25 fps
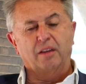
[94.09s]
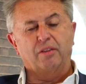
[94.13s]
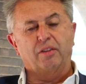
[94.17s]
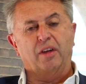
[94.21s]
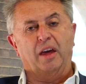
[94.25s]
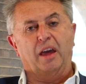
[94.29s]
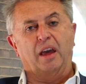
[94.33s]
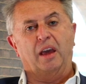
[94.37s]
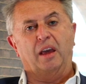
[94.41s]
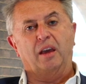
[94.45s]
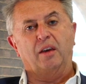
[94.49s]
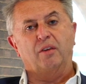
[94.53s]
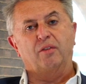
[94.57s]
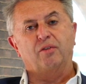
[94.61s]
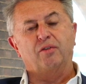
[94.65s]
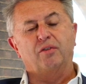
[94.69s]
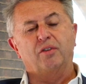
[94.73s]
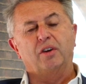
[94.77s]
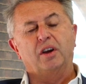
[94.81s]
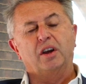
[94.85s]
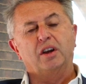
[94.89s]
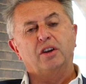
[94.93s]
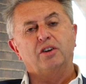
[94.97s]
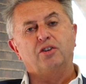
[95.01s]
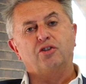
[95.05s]
They've
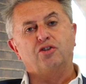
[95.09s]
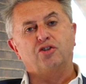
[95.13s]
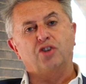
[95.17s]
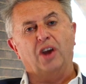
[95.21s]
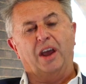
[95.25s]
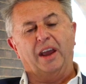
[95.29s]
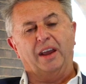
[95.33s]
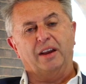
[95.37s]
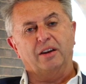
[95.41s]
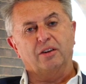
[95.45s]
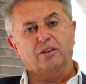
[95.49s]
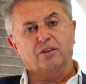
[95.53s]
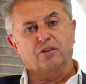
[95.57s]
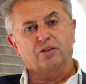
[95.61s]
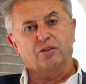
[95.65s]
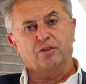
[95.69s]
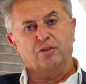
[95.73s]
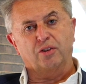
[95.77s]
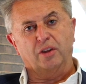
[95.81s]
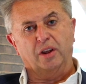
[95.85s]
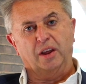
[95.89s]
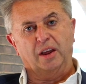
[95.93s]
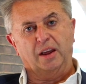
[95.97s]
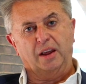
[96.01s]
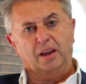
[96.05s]
change
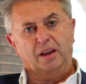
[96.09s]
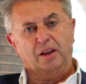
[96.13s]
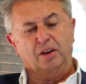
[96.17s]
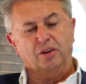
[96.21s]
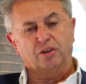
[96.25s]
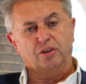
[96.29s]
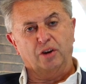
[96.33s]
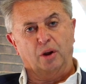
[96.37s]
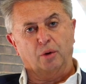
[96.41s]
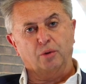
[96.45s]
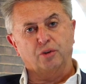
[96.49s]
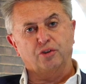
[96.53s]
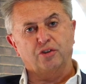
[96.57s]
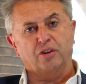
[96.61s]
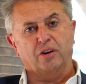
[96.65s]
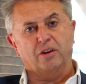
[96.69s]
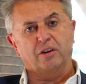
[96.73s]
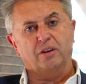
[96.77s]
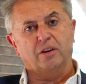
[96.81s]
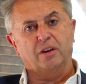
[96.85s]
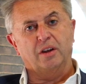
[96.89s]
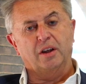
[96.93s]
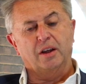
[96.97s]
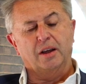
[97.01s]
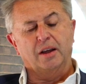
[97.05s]
the
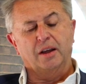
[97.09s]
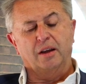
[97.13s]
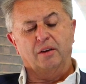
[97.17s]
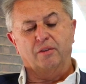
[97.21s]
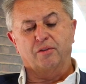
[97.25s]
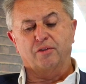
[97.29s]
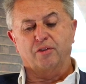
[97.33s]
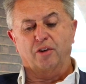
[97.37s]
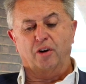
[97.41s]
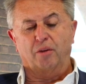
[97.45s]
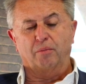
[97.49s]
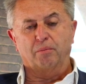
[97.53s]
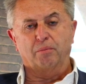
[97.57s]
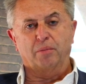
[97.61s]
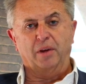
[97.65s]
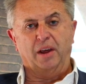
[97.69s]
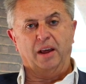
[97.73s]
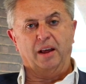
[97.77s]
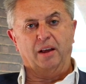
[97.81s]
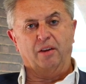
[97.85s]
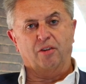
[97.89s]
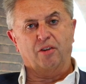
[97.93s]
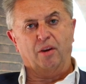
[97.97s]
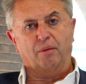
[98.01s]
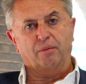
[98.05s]
notion from
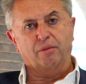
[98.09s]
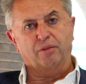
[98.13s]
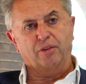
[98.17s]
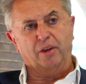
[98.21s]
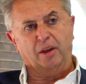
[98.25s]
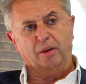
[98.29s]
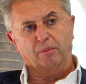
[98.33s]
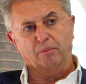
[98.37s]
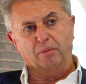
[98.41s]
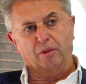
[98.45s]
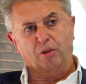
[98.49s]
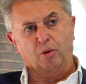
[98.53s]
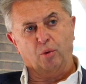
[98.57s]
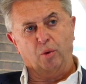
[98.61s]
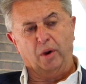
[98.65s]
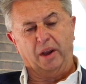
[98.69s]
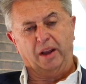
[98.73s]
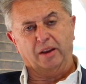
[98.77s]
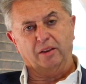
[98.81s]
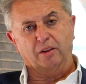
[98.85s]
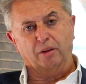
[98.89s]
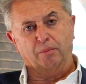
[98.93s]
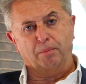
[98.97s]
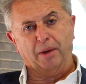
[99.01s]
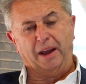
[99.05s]
being something
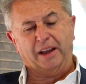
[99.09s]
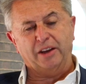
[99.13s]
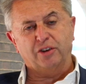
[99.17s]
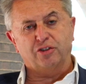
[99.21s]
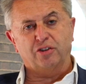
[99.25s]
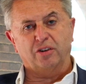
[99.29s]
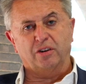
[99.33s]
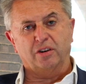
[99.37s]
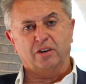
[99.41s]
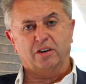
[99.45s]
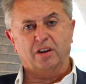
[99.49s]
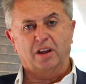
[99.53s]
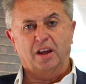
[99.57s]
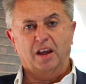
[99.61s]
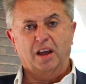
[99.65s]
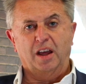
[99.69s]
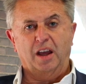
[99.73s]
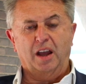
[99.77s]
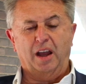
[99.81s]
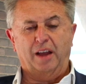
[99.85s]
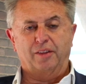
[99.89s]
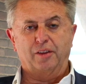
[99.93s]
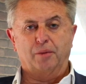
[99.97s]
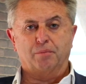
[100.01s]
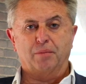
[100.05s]
between the patient
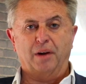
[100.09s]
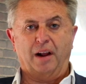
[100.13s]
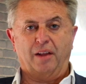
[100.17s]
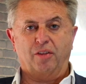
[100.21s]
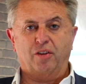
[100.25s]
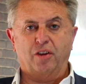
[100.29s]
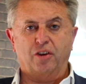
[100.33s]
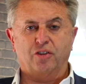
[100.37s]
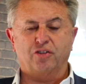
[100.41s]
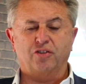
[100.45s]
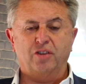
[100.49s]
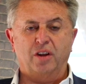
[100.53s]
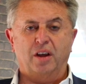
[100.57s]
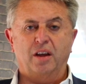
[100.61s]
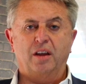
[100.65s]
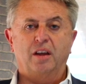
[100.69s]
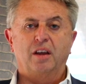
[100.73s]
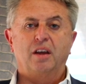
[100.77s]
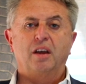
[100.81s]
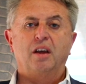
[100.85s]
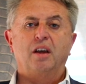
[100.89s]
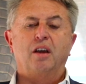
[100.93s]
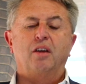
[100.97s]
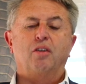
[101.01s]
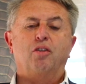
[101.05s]
and the practitioner
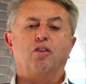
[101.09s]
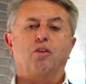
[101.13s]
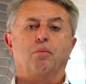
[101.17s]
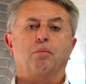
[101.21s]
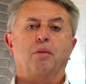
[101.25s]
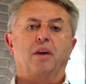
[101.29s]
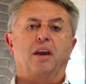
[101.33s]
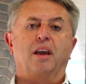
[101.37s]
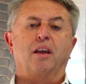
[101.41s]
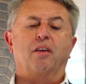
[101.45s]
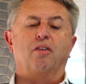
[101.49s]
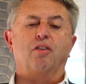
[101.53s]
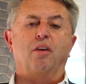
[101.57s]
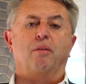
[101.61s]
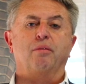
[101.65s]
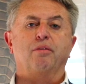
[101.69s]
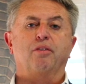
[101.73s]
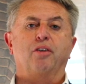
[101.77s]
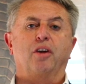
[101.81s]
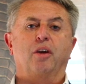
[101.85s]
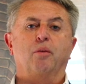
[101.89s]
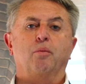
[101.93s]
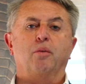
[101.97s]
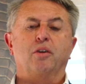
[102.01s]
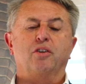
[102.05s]
to being
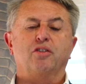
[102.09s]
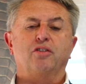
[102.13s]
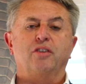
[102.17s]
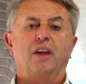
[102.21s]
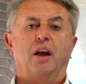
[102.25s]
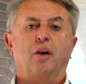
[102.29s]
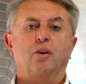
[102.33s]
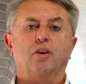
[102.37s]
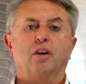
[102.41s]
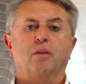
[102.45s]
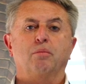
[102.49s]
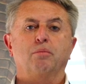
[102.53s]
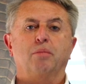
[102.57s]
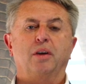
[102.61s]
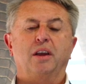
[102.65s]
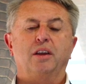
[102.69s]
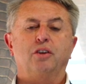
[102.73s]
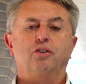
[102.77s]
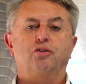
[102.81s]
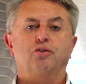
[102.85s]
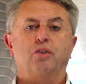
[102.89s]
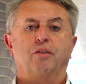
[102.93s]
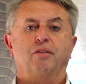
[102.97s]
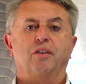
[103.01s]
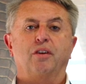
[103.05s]
something which now can be
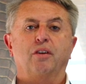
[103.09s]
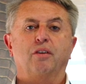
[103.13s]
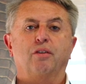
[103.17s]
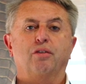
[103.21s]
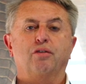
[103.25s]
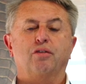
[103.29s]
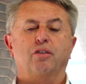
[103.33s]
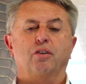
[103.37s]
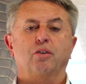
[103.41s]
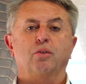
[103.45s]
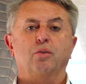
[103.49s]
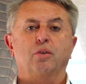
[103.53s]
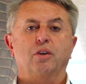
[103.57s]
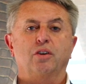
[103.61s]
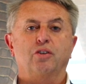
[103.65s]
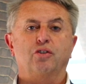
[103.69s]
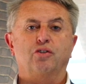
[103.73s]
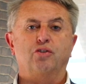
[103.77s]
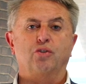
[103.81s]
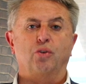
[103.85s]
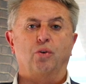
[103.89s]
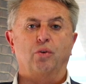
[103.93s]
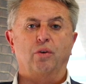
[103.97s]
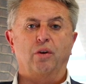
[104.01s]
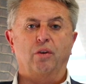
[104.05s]
driven through
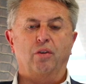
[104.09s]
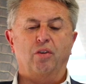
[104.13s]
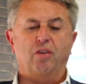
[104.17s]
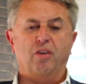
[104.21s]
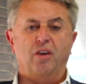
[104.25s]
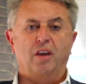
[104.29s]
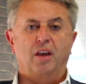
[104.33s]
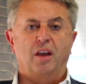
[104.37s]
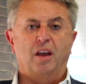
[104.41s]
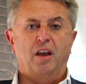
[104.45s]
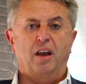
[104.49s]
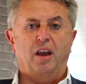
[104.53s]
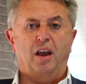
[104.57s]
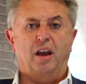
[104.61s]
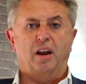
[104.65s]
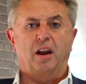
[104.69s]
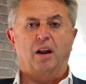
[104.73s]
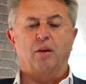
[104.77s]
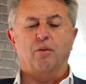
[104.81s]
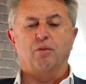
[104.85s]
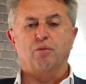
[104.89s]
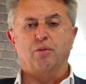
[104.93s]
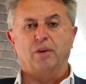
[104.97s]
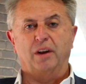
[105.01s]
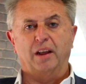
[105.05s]
insurers. And
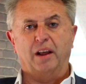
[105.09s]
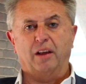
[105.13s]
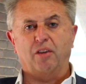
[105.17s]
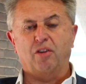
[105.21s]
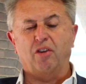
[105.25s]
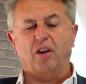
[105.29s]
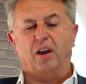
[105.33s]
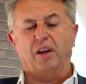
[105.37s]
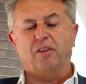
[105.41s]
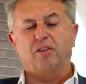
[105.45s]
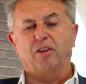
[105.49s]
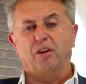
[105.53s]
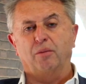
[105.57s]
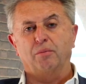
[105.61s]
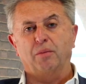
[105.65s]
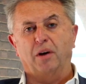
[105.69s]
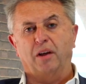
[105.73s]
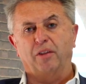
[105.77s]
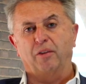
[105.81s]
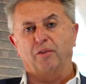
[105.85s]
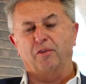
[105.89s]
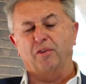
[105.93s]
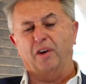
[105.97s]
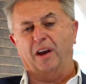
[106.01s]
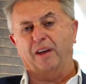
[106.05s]
I was really excited
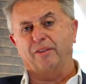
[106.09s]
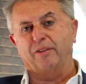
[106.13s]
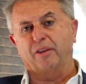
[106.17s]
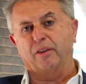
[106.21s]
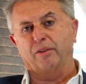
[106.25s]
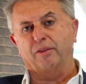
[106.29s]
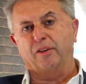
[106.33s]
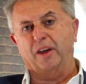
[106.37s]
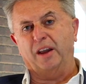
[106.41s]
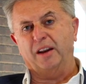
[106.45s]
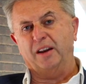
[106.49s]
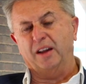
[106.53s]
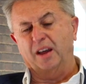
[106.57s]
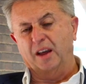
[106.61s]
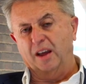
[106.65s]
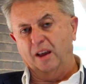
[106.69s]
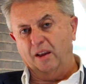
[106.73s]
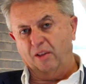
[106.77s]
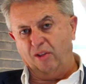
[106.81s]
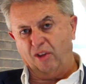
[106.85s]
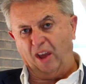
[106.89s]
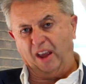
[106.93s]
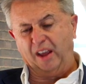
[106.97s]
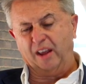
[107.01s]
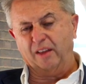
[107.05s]
by the fact that they'd
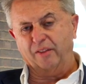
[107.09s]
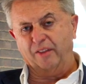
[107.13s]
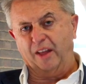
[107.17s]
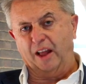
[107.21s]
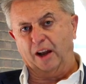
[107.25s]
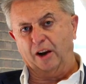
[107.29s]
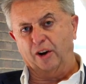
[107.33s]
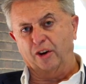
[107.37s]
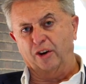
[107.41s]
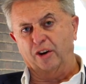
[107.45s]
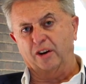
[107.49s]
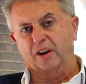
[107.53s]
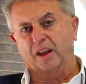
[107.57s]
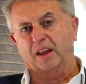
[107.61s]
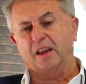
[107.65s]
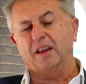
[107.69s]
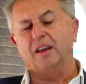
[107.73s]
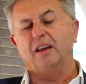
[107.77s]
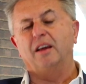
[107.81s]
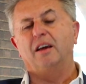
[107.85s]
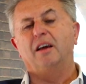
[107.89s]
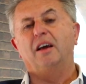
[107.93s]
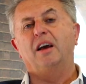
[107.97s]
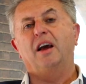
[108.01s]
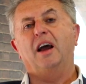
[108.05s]
taken that learning
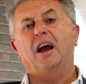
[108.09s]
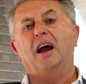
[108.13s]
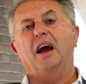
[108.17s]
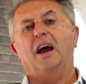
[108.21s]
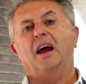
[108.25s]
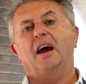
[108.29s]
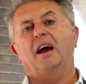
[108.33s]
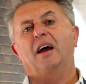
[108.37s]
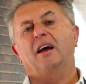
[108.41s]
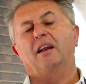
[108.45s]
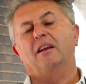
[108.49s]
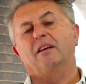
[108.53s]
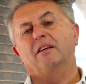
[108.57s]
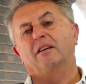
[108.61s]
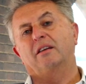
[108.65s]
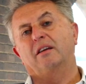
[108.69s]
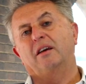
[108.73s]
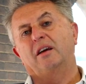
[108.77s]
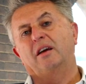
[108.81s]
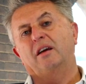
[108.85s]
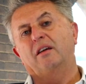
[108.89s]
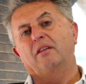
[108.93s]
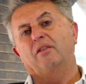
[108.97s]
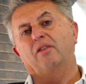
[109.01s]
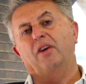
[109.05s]
and
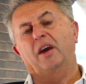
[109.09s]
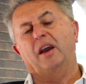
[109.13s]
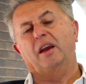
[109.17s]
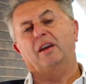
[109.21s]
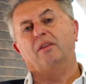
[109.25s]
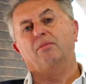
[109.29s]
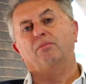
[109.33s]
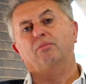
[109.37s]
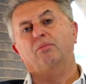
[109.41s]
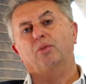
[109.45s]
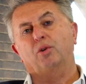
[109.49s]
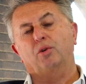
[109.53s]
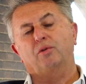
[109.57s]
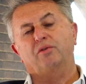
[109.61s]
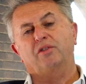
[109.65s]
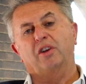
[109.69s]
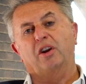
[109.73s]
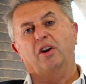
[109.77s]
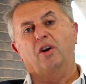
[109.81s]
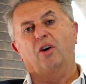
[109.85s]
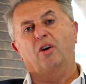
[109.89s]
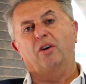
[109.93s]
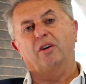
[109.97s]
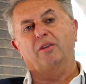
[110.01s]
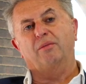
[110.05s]
they'd moved
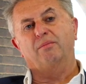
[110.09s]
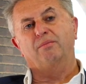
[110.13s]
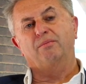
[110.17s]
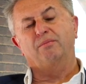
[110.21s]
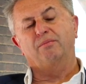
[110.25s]
it on.